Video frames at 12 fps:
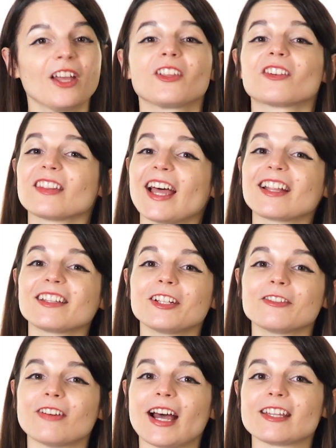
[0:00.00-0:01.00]
You're likely
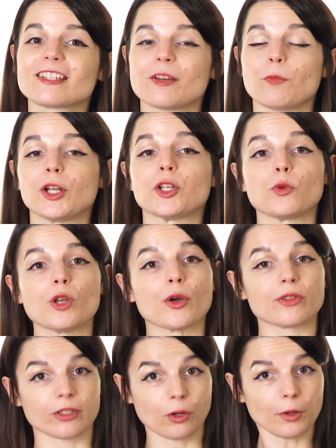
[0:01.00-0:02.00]
to find someone who
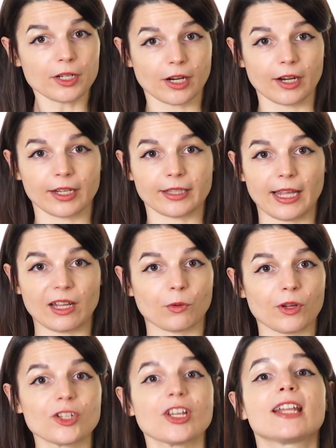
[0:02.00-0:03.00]
knows your target
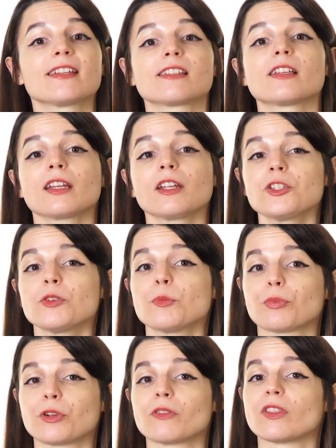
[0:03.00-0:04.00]
language and is looking to
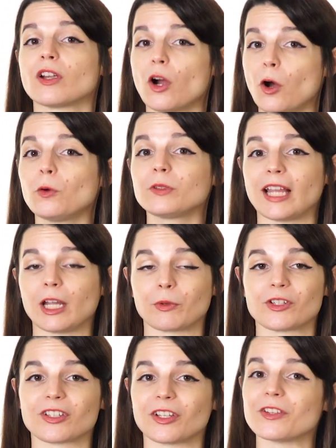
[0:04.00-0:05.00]
improve their own
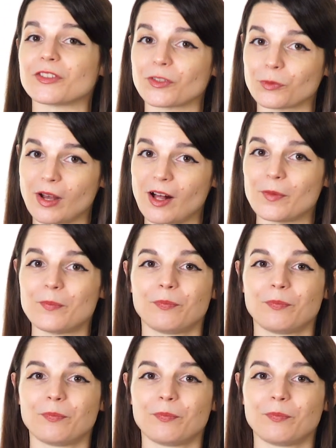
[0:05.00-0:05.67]
language skills as well.